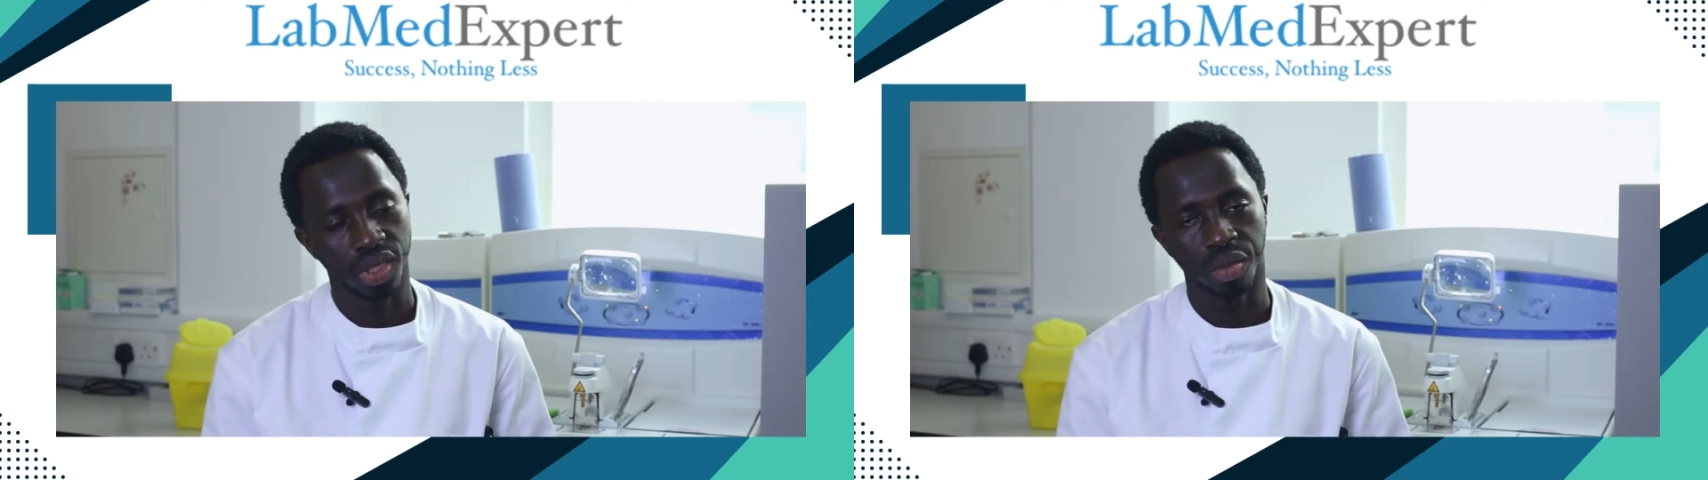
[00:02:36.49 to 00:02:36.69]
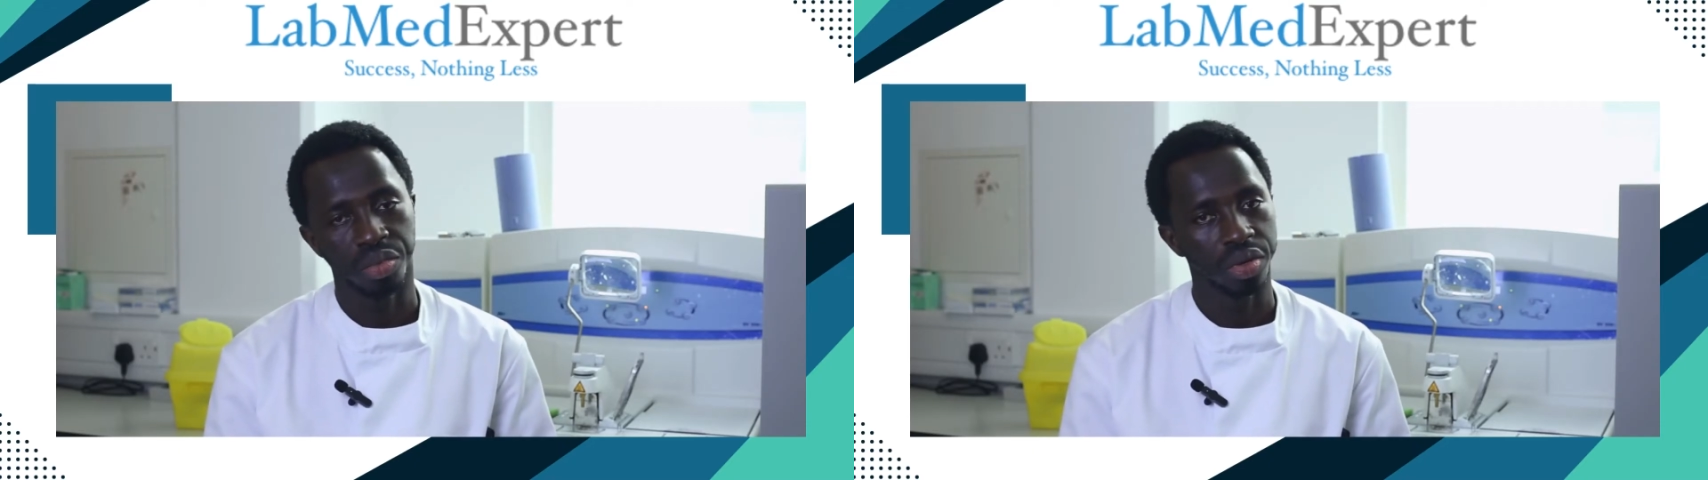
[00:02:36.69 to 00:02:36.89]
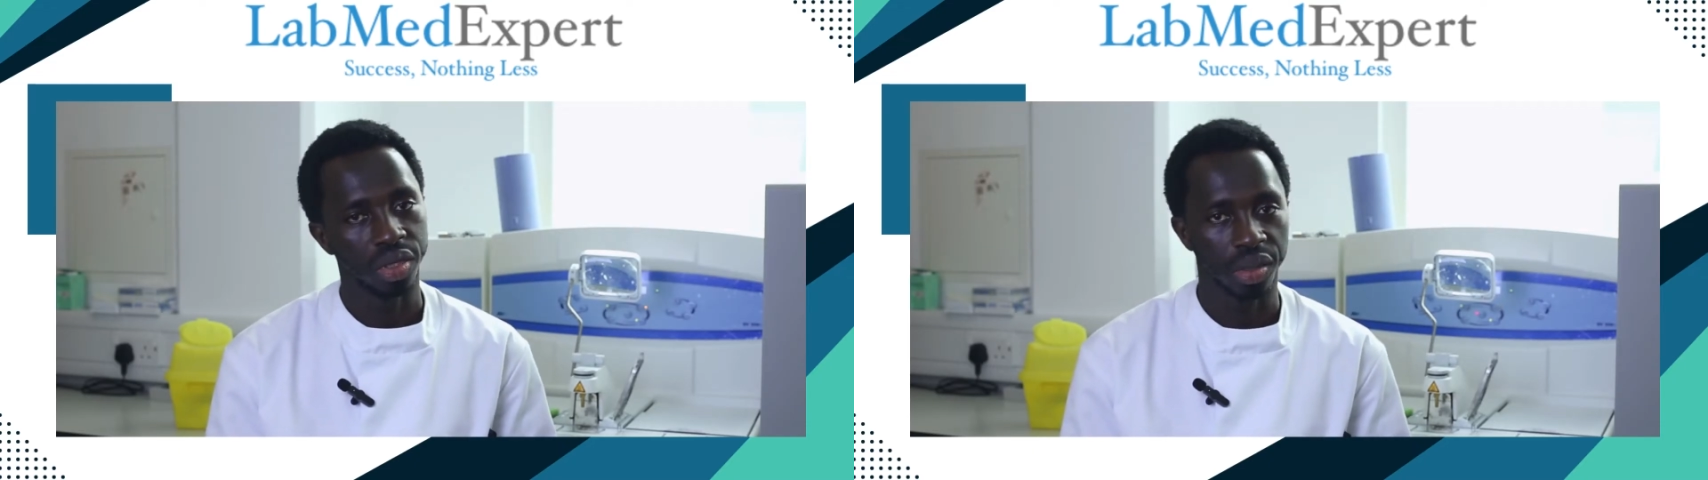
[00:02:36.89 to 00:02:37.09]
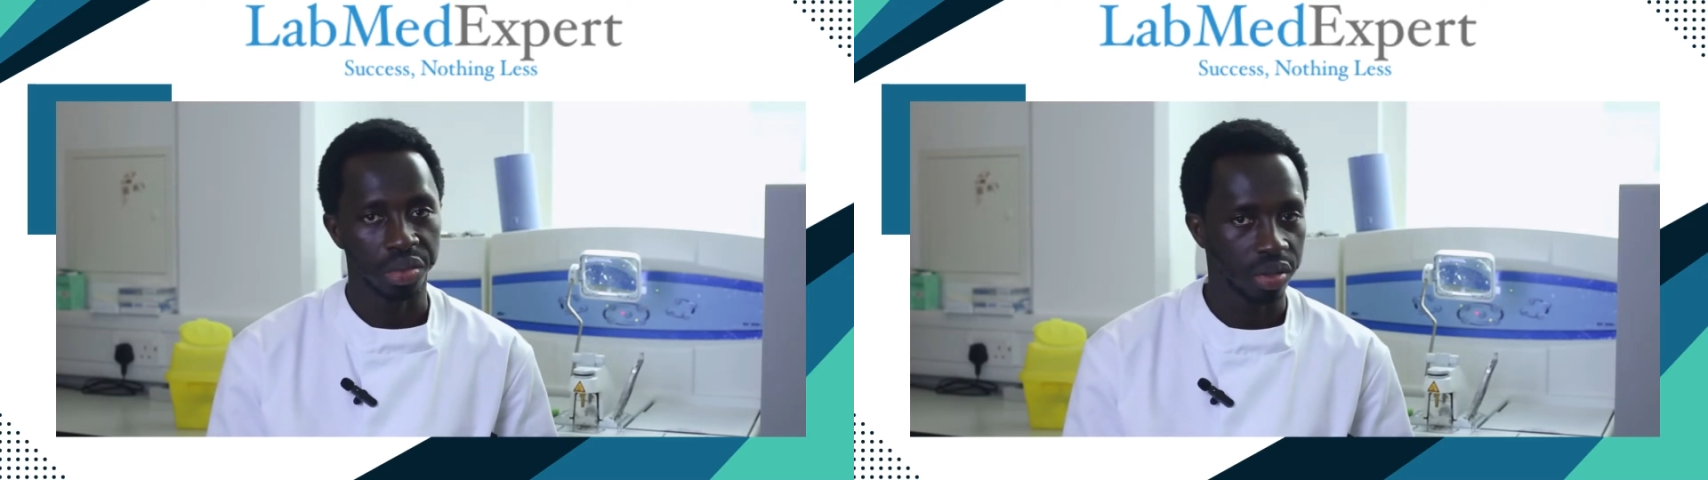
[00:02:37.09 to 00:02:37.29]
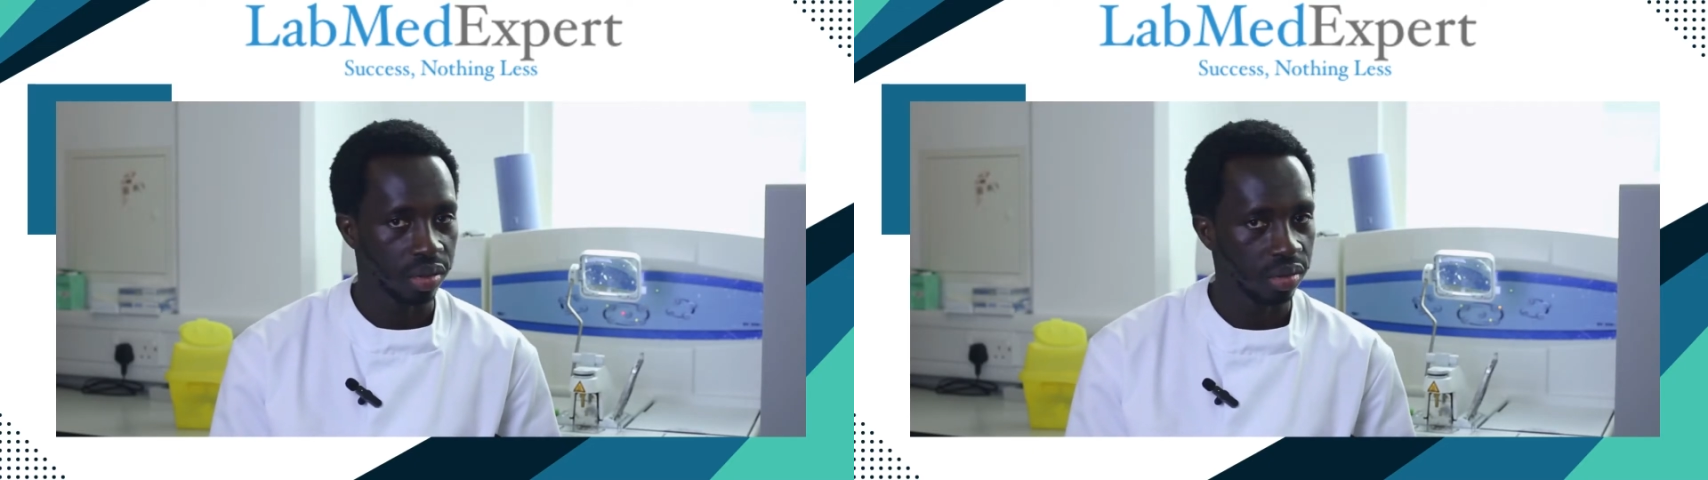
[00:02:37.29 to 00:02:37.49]
sample
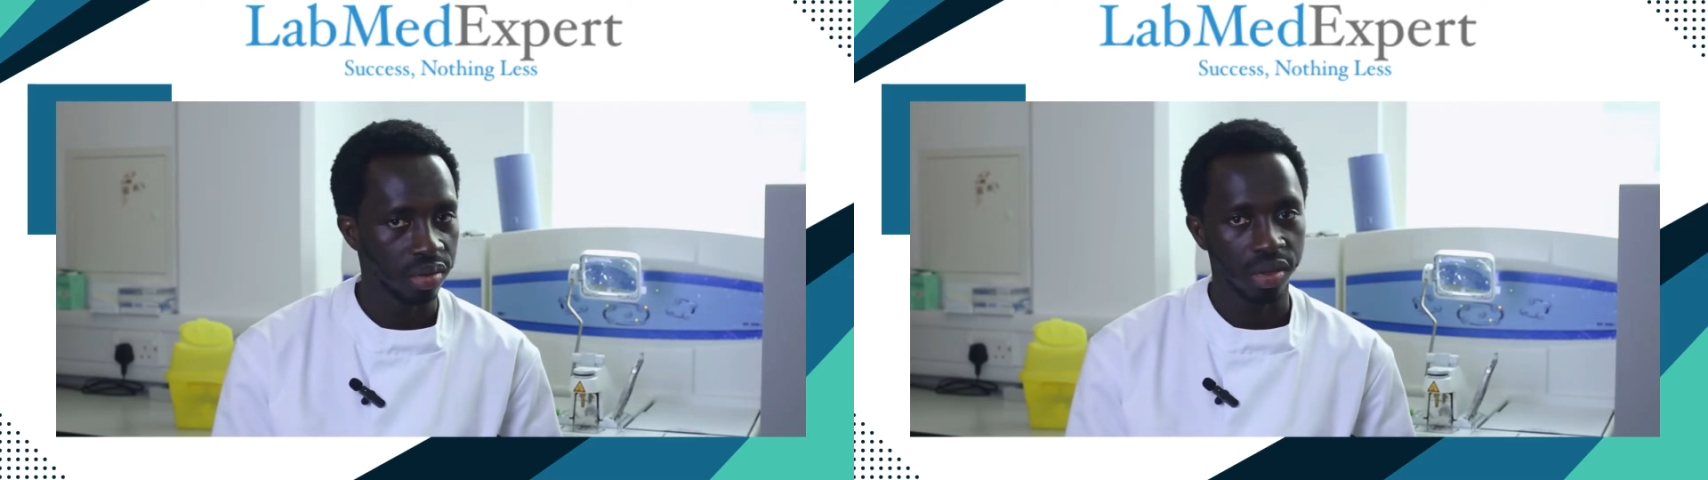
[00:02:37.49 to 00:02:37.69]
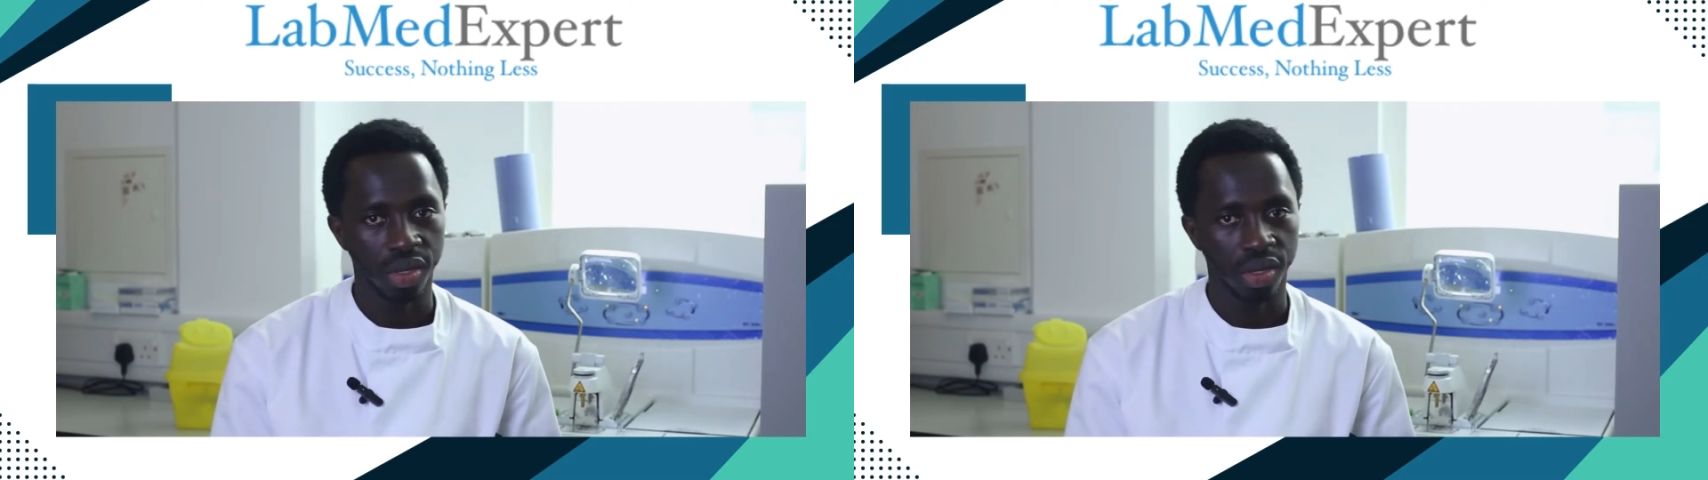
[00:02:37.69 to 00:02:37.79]
reception